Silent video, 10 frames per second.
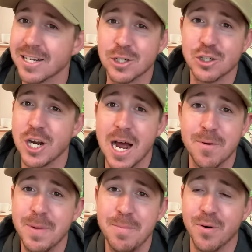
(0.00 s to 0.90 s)
I told you I'm
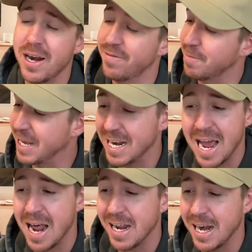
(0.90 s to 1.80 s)
gonna be brief. I'm getting
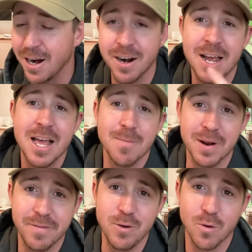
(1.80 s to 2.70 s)
out of here.
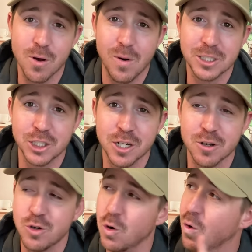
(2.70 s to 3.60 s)
But if you want to watch
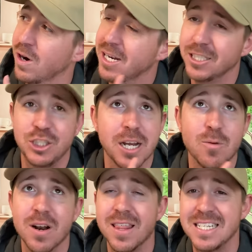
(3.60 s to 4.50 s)
another tour, check
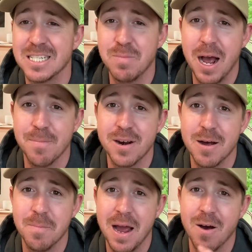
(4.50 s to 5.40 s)
one of these is popping
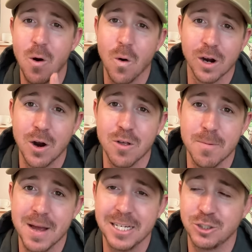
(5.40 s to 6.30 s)
up out or go to the
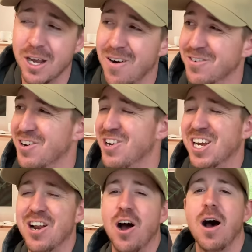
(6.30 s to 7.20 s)
main channel to look
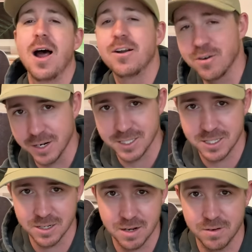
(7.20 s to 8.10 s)
at
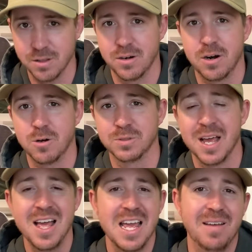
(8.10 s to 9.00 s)
hundreds of other homes.
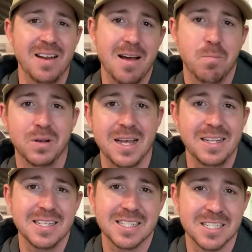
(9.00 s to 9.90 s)
Even have
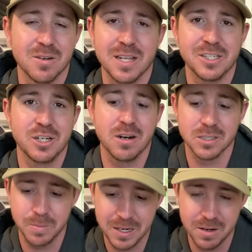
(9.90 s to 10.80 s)
playlists on that channel
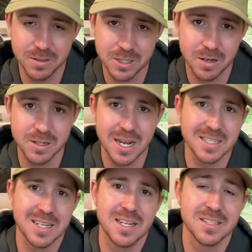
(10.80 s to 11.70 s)
depending on the certain
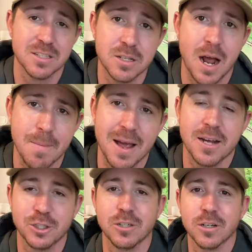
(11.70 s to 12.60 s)
type of
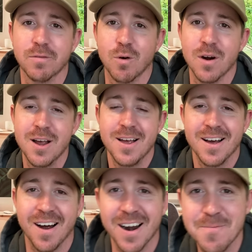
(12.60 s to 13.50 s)
house you're looking for.
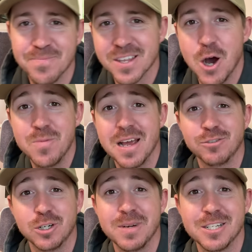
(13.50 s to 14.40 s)
All right. Hope you have a
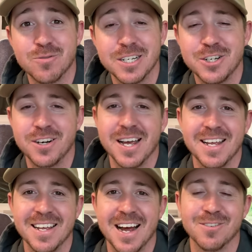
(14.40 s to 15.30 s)
tremendous rest of your
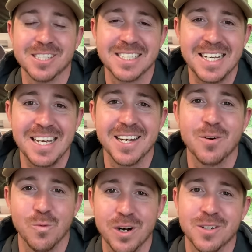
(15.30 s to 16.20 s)
day. I will see you
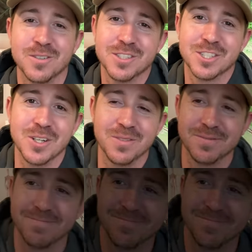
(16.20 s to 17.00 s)
real soon.